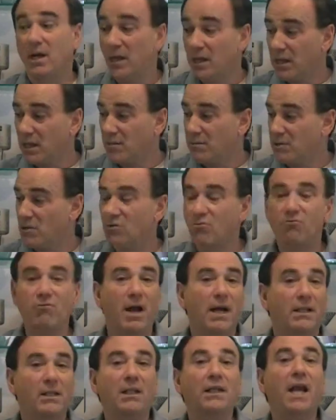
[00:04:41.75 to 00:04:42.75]
It comes
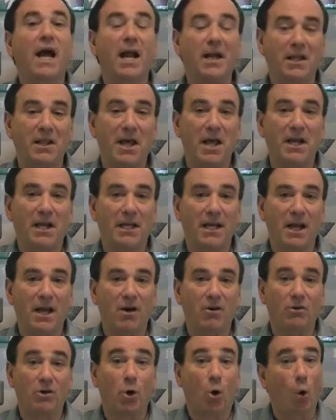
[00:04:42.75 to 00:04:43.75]
directly out of that account.